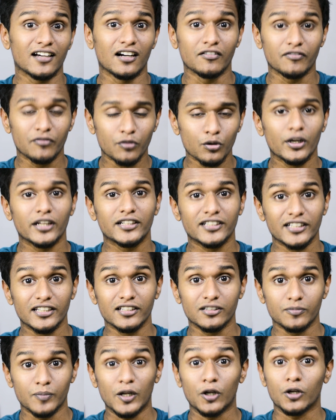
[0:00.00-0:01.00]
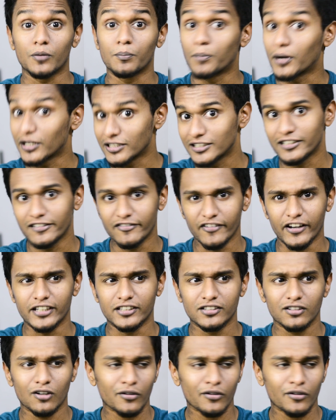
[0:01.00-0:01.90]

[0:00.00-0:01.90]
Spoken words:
a Full HD display on a budget device,